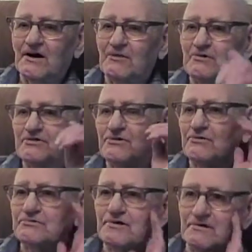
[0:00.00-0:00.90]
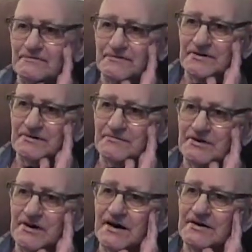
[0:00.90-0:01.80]
I wasn't old enough then. My
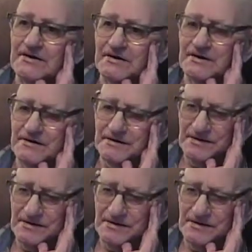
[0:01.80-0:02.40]
dad did.